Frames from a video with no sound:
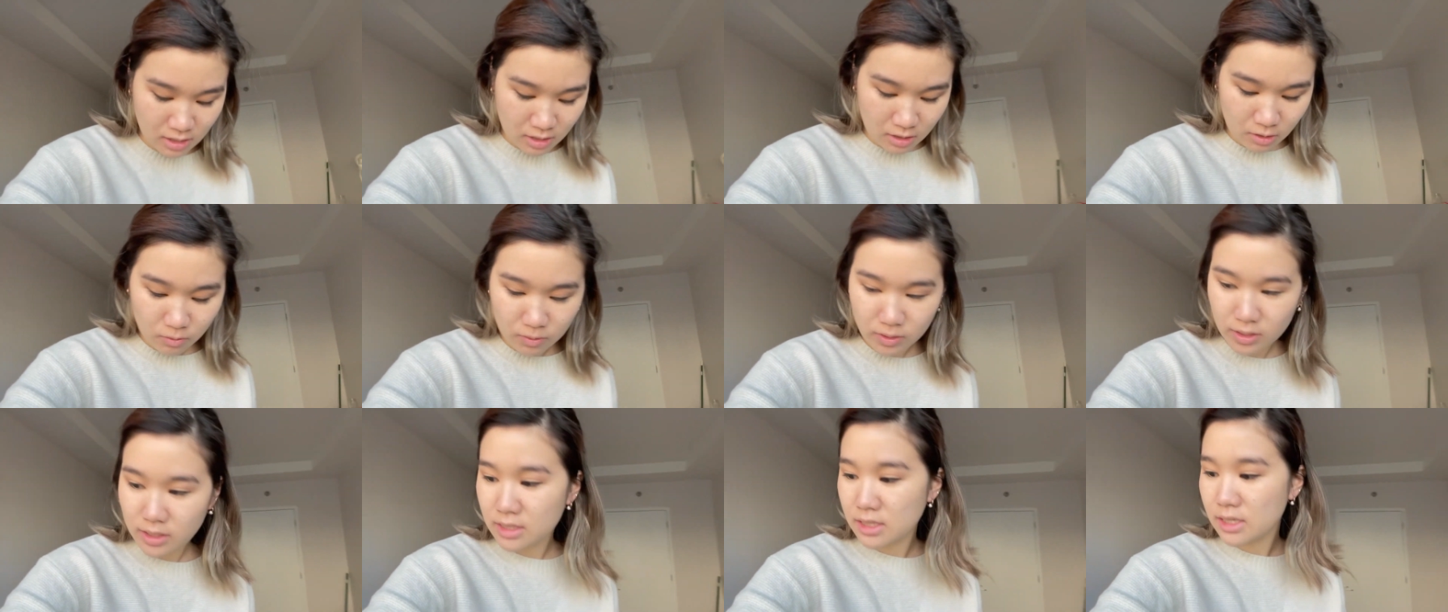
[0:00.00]

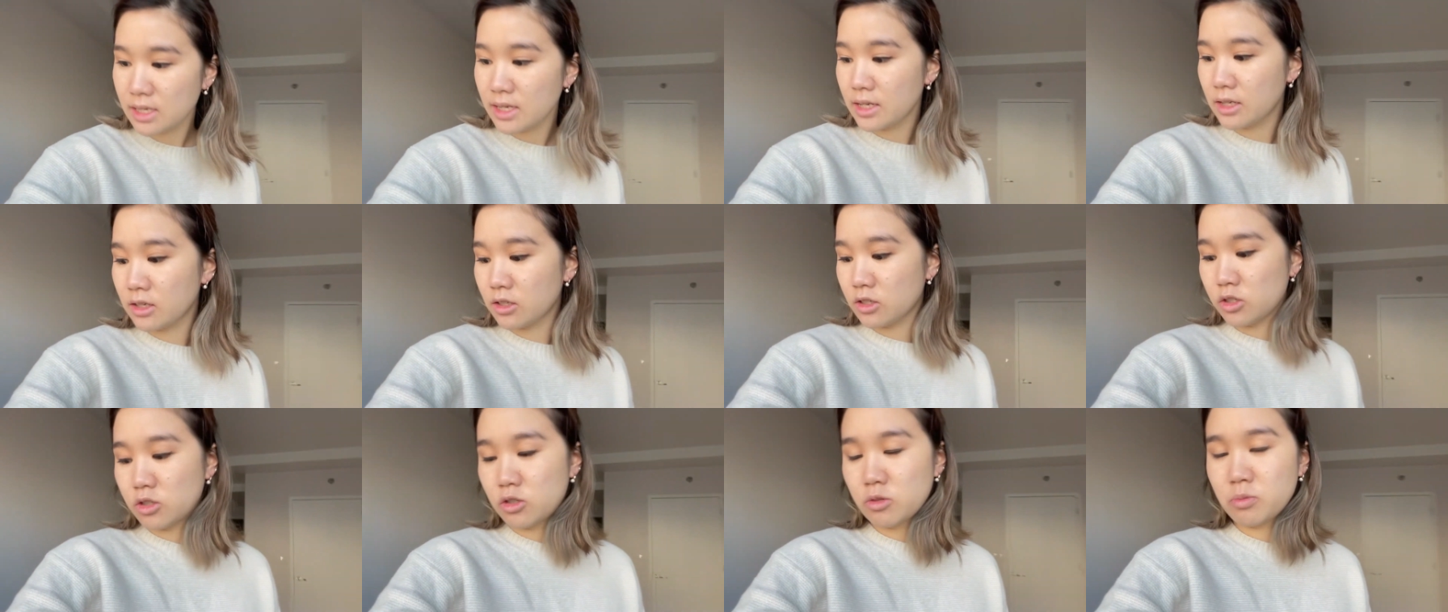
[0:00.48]
when it's
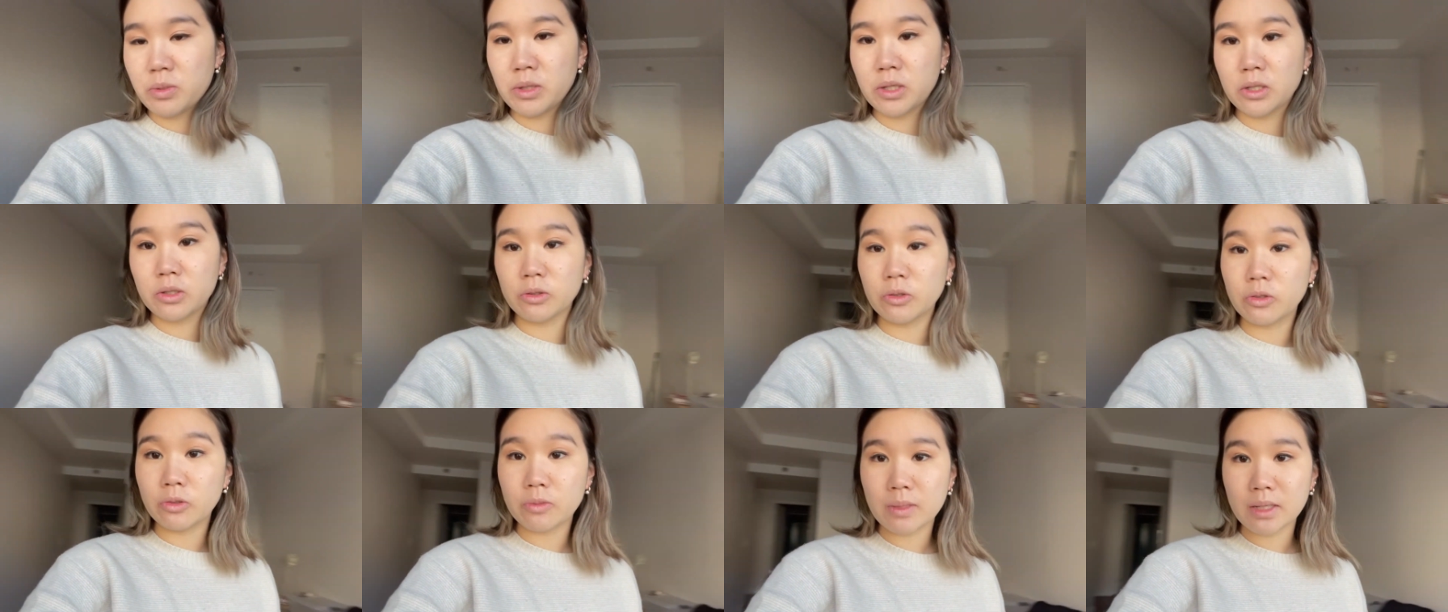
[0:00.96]
like super
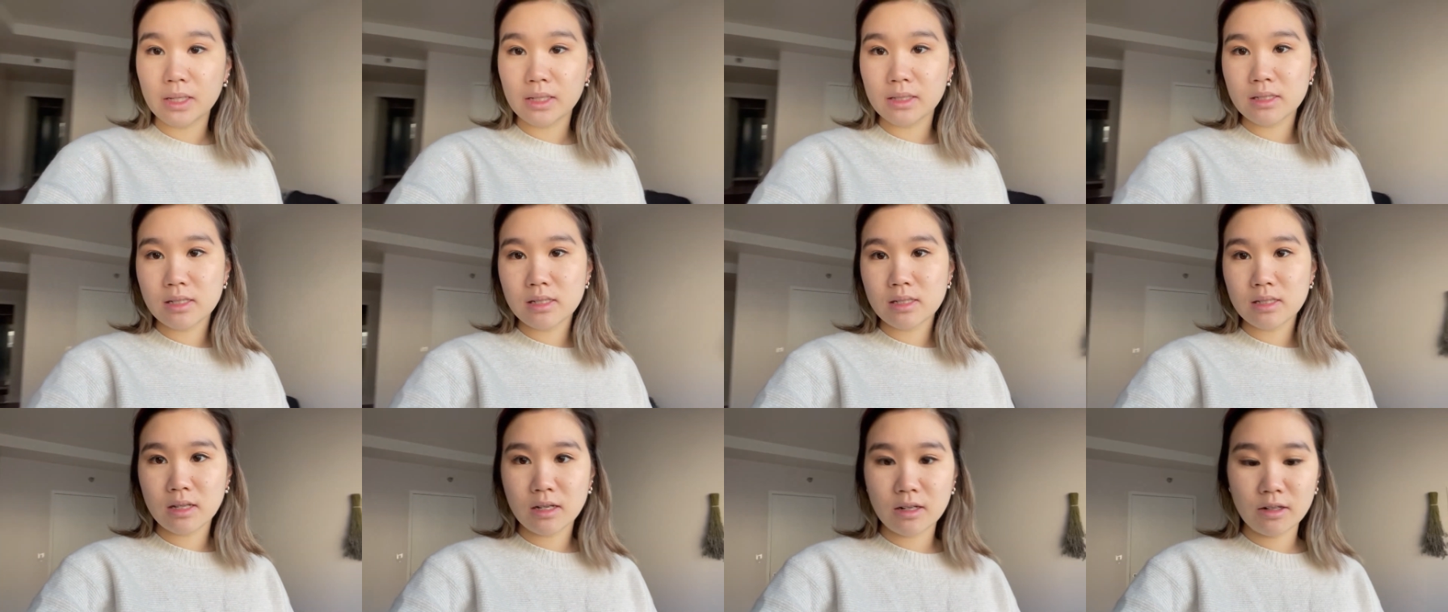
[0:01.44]
gloomy and
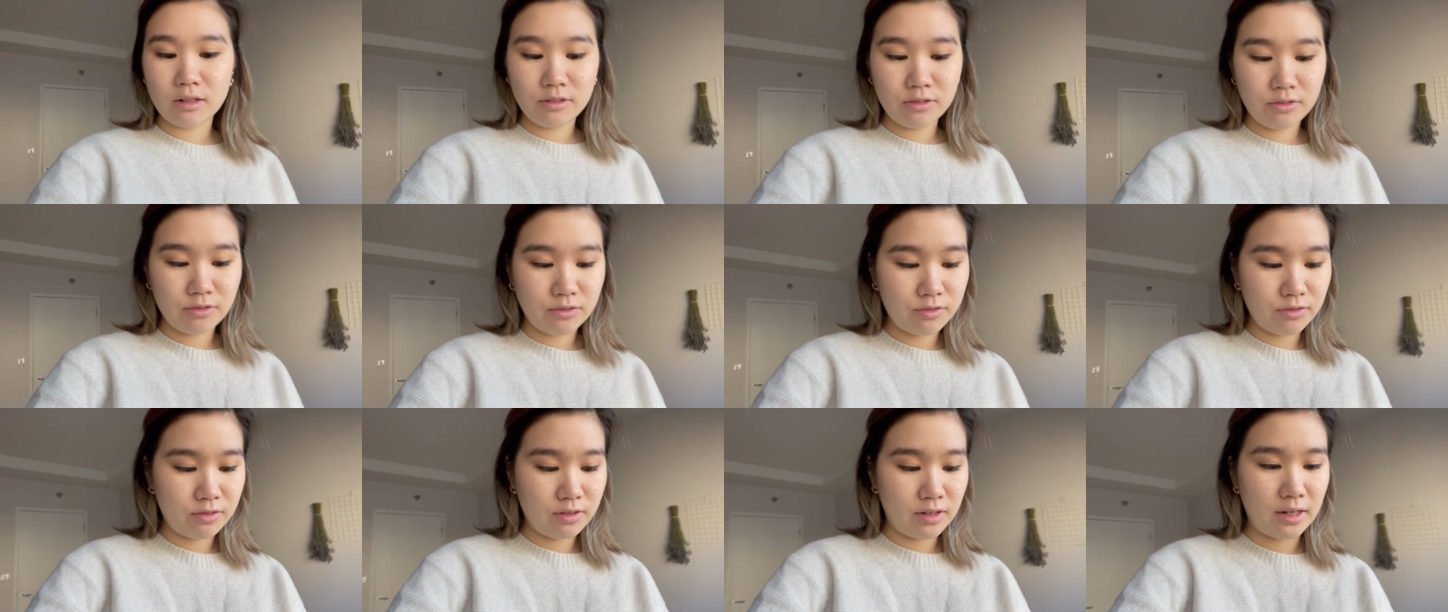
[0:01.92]

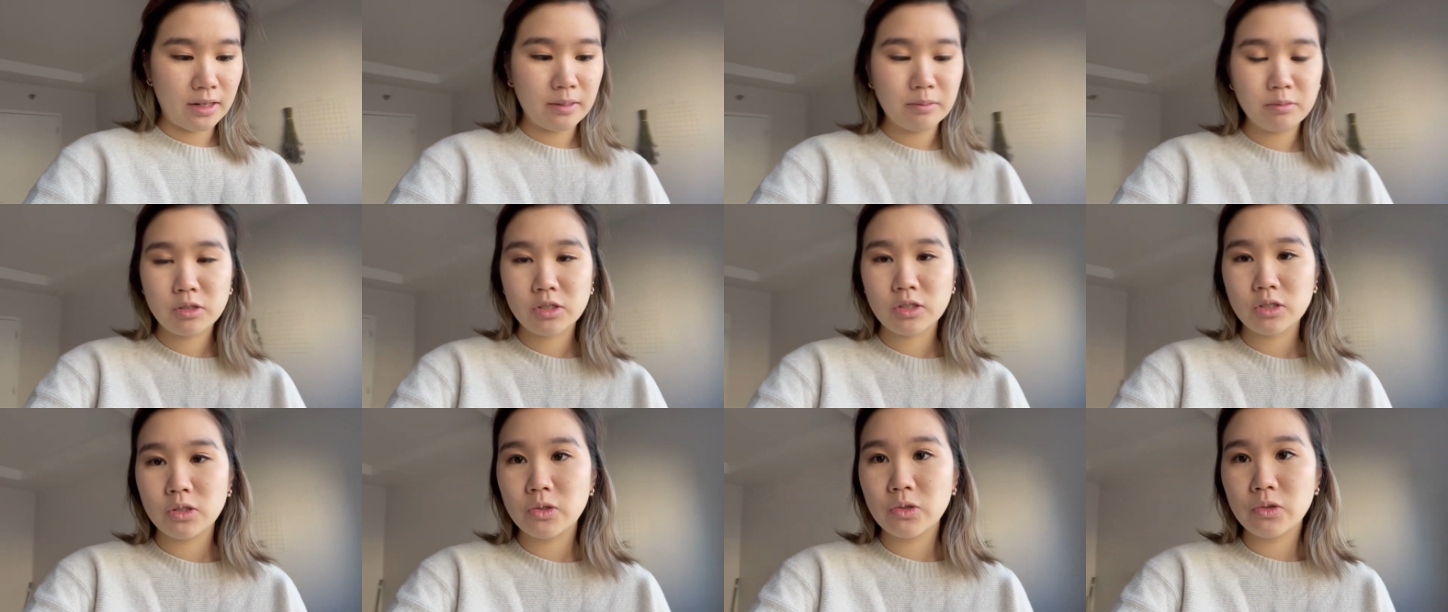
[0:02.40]
stuff, I'm
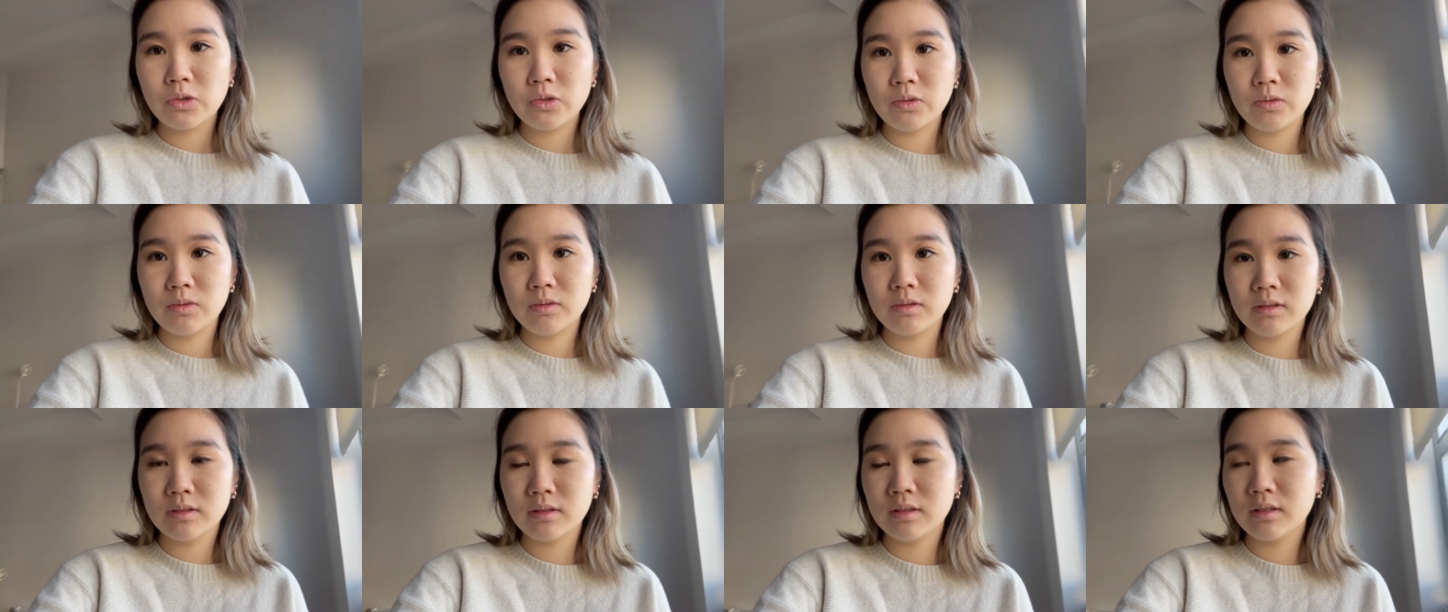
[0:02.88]
so